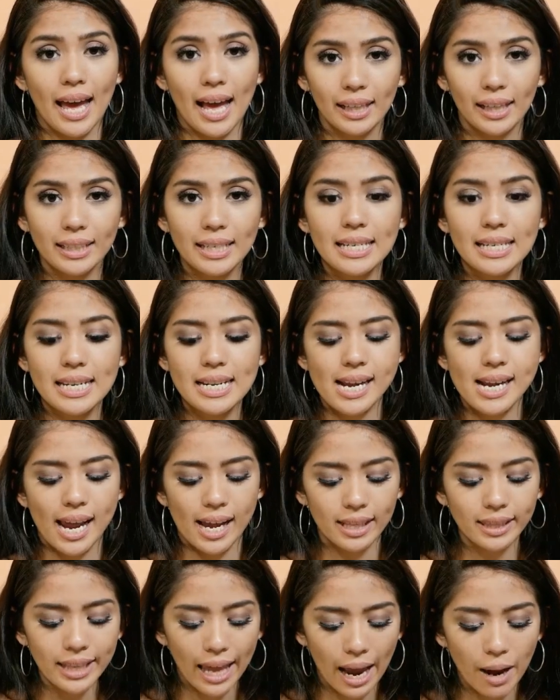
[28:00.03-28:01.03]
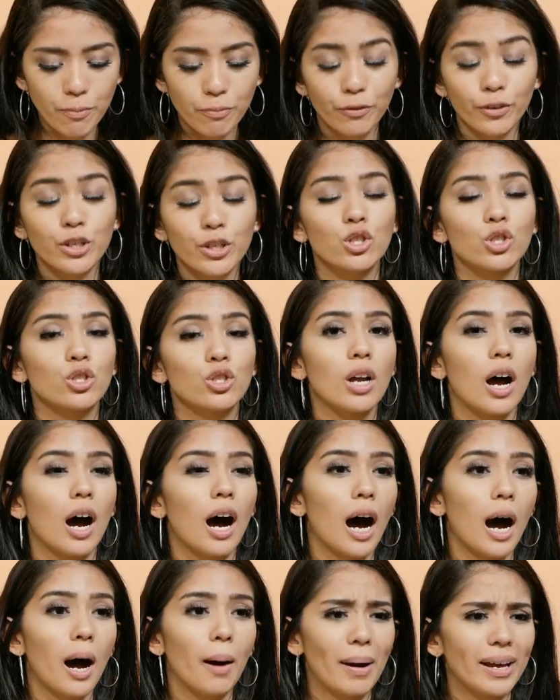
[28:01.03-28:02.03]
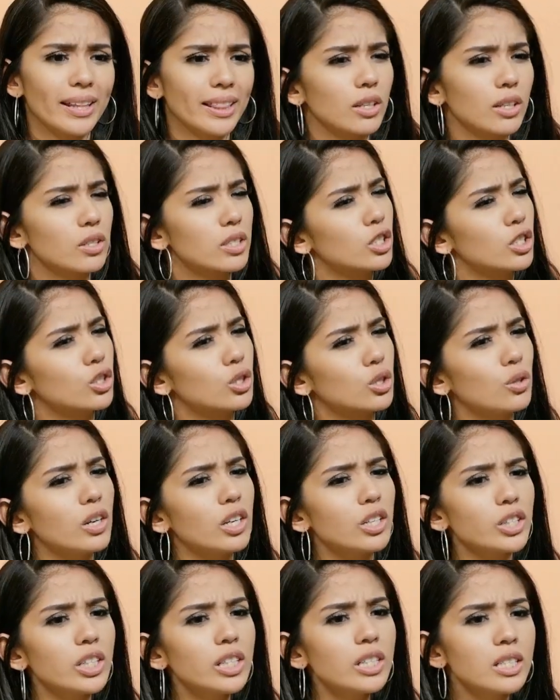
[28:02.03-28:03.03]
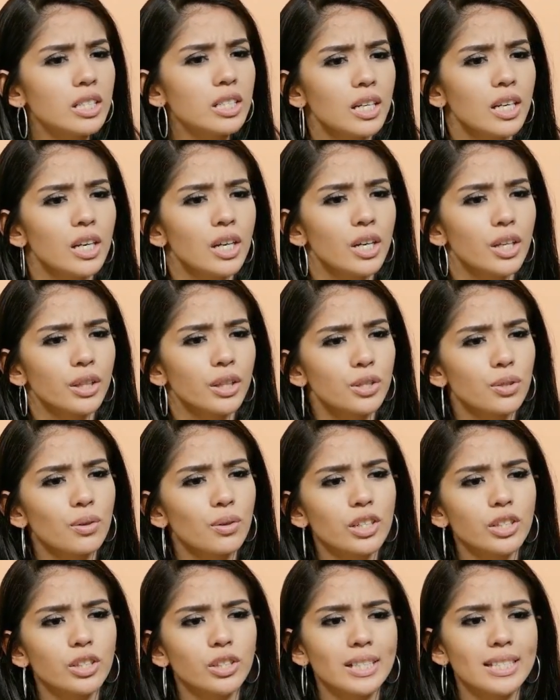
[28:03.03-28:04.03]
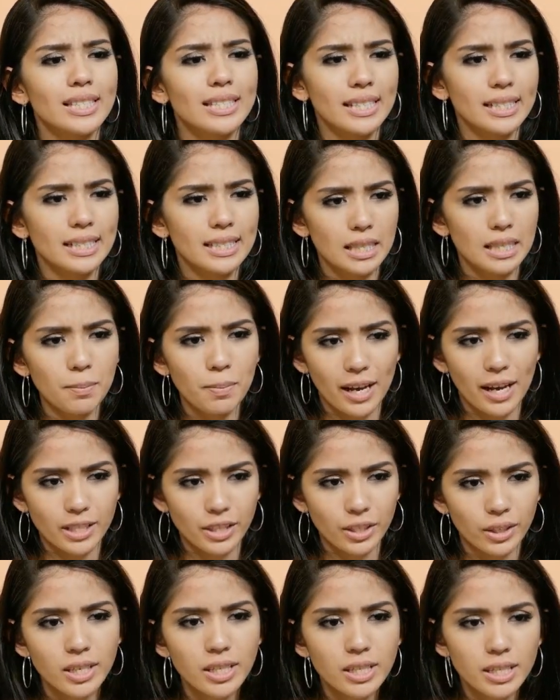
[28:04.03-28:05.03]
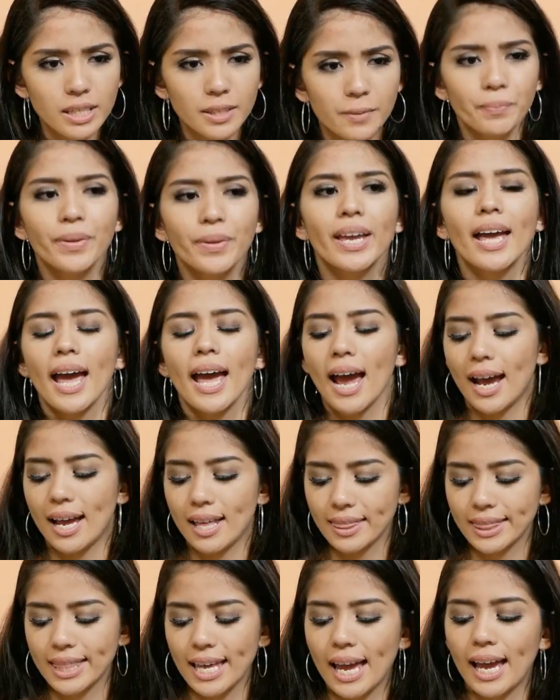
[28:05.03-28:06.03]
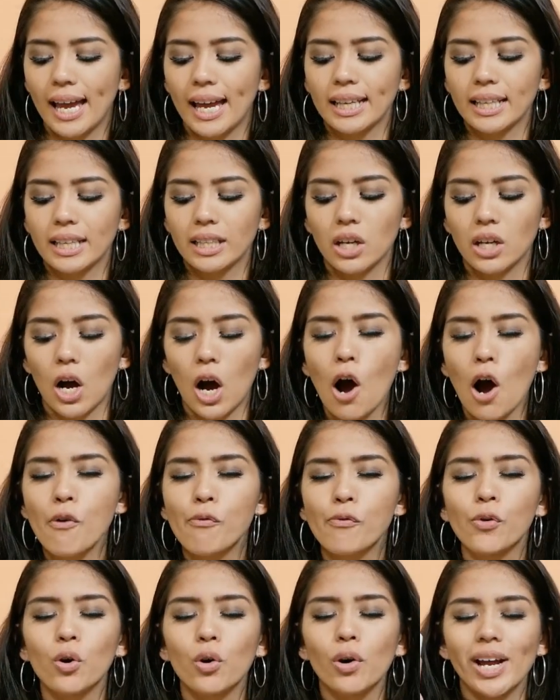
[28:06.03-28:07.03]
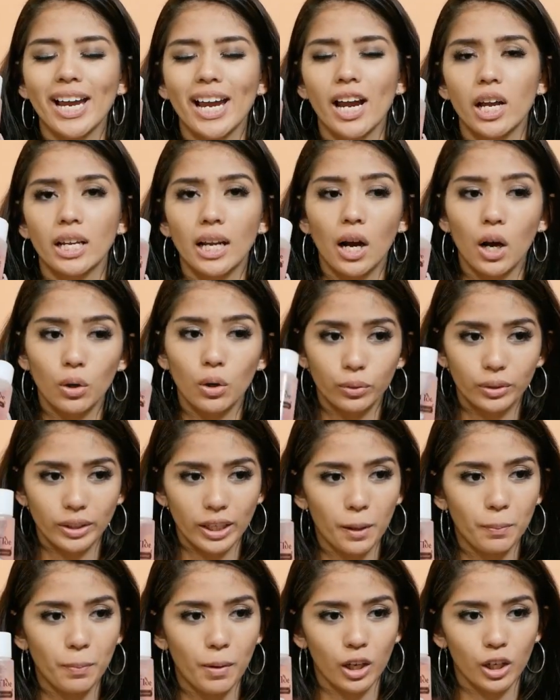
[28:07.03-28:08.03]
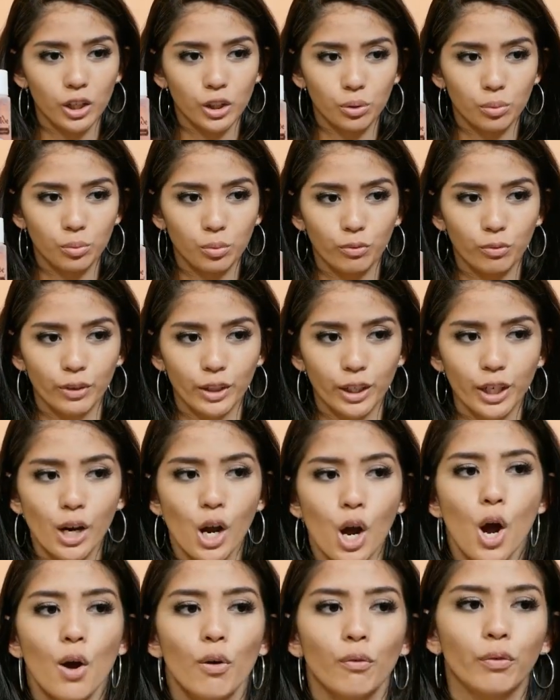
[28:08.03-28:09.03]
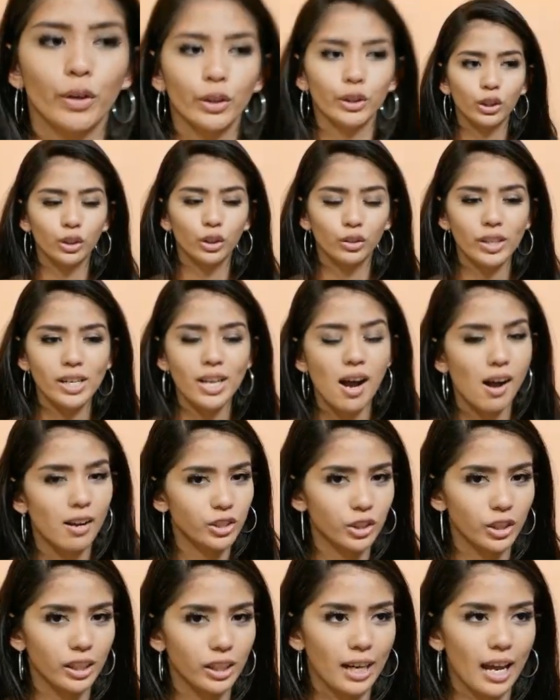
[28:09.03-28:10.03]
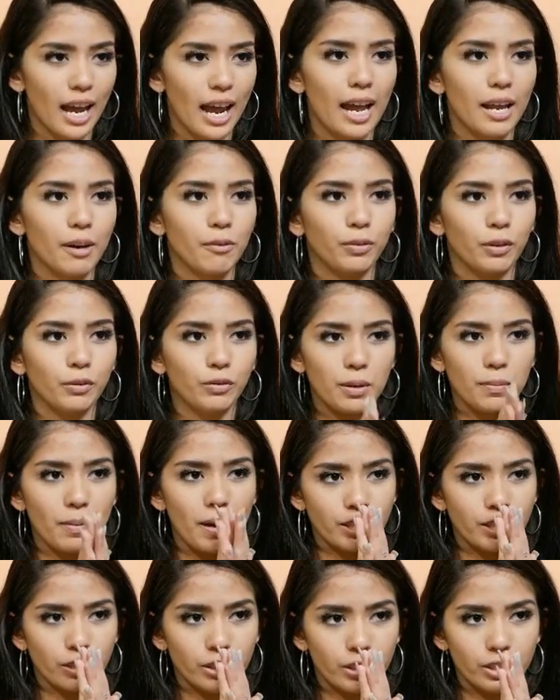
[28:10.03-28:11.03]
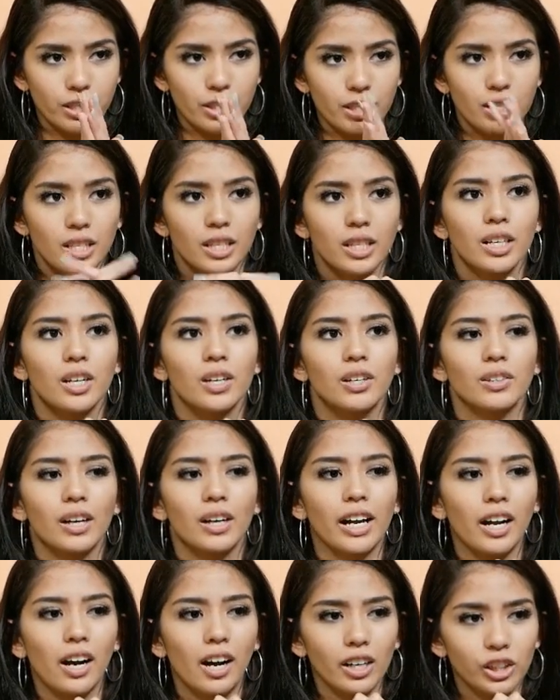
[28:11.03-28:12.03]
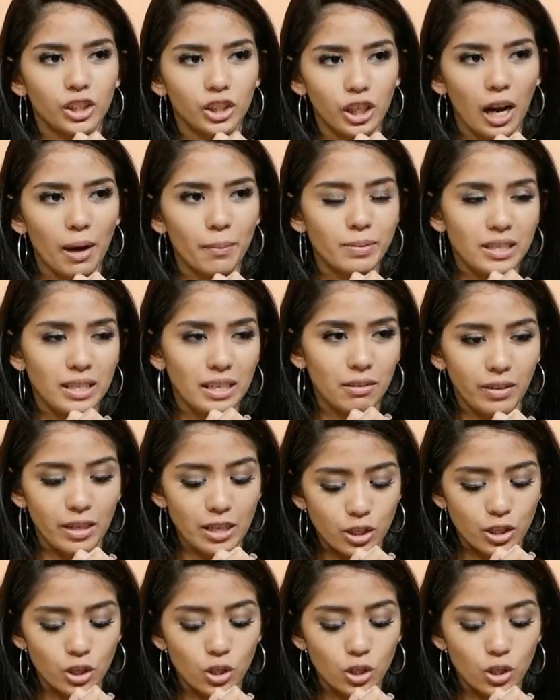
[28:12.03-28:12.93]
LED nail lamp for, I think it's 260 pesos, and then the Offloe nail polish remover for 350 pesos, right, on Shop TV.